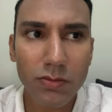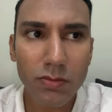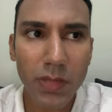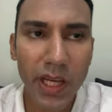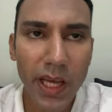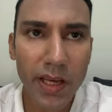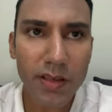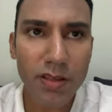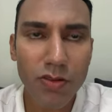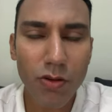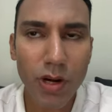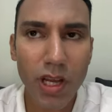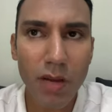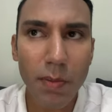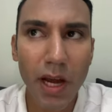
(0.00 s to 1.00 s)
my
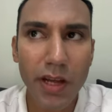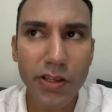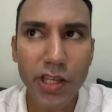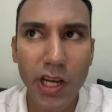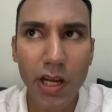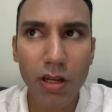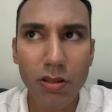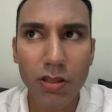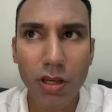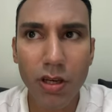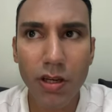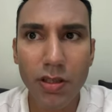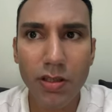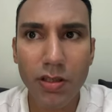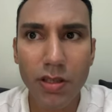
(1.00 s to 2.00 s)
history, my
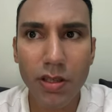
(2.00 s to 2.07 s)
childhood,